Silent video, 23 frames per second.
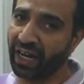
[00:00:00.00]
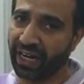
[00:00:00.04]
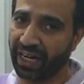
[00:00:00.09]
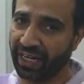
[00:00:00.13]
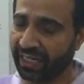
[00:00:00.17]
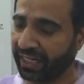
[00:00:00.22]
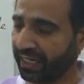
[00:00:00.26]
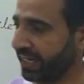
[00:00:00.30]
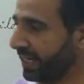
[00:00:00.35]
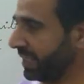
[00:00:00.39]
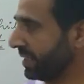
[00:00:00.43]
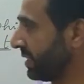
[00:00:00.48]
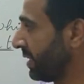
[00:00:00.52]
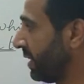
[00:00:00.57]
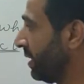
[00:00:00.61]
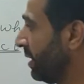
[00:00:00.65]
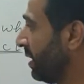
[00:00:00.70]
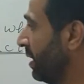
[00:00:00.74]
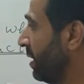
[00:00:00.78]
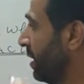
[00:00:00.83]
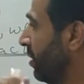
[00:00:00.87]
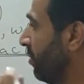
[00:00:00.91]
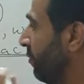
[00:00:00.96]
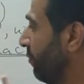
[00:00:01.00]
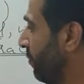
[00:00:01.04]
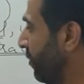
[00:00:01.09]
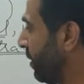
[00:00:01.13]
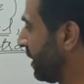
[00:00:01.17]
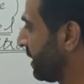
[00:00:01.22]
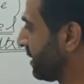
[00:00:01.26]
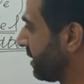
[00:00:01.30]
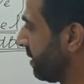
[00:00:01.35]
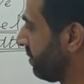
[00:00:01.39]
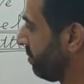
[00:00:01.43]
attraction? For
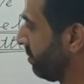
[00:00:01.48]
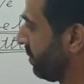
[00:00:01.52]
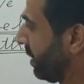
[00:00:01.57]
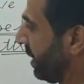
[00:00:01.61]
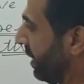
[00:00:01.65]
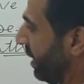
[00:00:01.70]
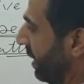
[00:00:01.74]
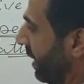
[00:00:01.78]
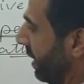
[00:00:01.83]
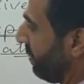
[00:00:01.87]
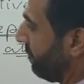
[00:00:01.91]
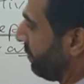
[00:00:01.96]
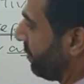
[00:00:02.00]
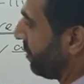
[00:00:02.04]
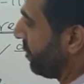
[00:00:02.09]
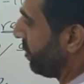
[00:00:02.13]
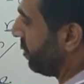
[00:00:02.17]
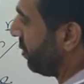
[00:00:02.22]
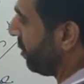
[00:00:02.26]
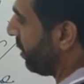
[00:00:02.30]
example, if you